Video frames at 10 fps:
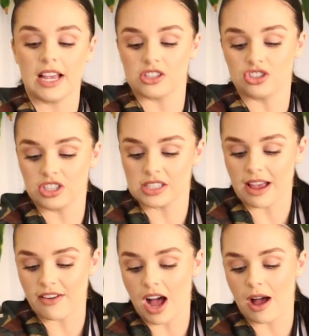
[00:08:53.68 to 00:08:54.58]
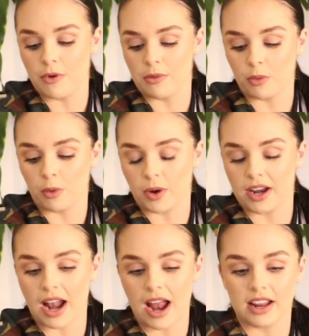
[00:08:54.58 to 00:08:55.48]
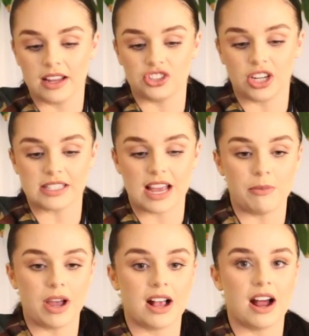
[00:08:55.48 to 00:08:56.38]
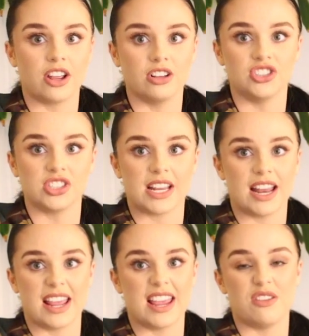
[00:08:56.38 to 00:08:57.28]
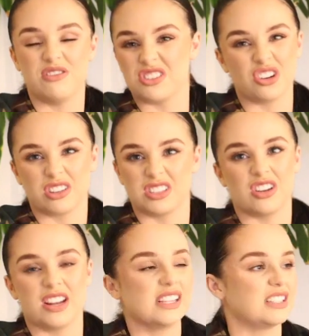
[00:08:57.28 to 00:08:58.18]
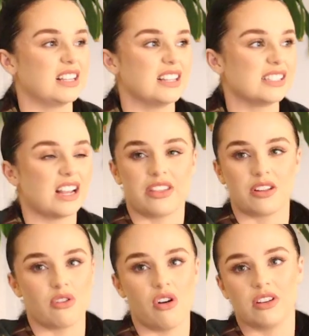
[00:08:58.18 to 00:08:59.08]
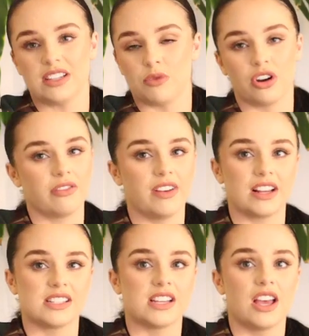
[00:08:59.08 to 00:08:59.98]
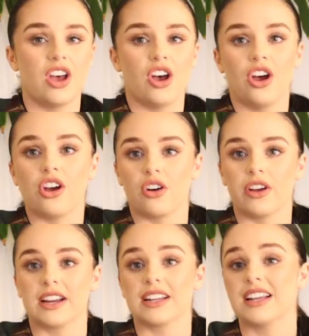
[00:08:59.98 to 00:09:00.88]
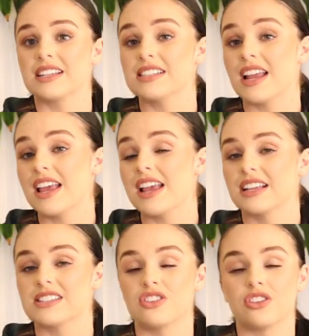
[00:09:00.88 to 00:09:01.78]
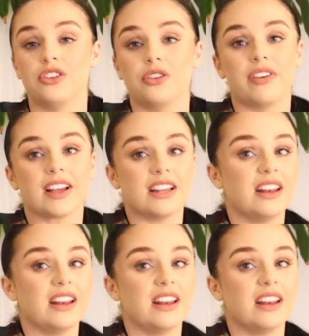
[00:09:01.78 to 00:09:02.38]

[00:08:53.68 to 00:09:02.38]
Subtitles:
yeah, so she does have a heart murmur. We went and had it checked out by a cardiologist and he's not concerned. He's like, there's nothing wrong. It won't affect her going under anesthetic. It's not going to affect